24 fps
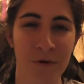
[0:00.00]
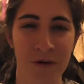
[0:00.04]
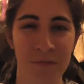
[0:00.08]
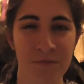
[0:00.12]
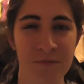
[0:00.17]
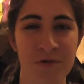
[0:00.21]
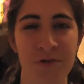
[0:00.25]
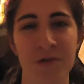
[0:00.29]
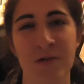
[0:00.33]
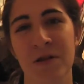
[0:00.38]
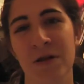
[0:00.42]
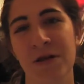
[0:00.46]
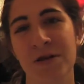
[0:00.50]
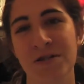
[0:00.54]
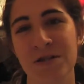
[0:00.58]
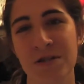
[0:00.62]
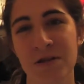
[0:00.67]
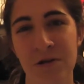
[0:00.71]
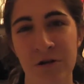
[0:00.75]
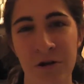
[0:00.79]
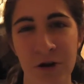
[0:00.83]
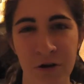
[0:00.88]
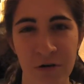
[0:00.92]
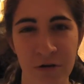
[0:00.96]
but I'm too
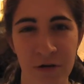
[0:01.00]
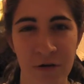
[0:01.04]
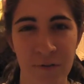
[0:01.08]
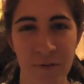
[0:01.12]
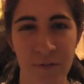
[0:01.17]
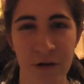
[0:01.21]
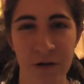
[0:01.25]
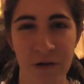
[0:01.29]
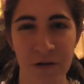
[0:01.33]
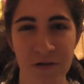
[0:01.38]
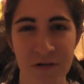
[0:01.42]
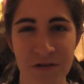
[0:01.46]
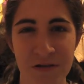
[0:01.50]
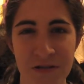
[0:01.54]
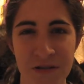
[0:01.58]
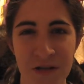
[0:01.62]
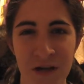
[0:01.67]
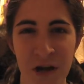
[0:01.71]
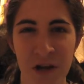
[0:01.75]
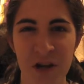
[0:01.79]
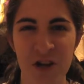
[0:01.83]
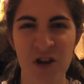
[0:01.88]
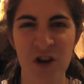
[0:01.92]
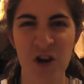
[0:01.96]
lazy to go get a pillow to
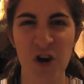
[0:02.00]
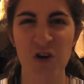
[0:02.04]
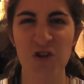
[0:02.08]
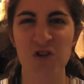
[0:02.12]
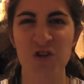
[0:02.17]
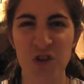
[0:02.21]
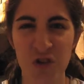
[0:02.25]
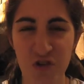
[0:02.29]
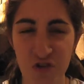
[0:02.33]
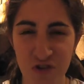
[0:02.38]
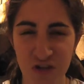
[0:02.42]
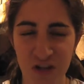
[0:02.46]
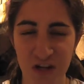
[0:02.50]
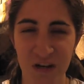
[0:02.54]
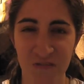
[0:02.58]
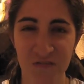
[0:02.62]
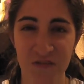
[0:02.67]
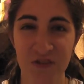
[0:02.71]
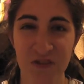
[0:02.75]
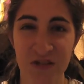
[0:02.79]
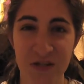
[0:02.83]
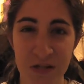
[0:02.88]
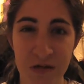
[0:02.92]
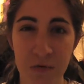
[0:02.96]
sit on. So you're just gonna
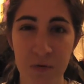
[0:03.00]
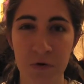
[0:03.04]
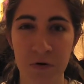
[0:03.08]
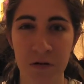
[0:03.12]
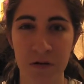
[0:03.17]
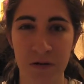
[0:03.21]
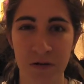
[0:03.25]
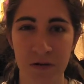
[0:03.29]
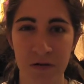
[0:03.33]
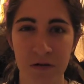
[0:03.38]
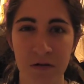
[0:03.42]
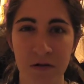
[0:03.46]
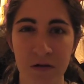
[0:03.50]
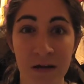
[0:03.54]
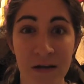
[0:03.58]
have to deal with it.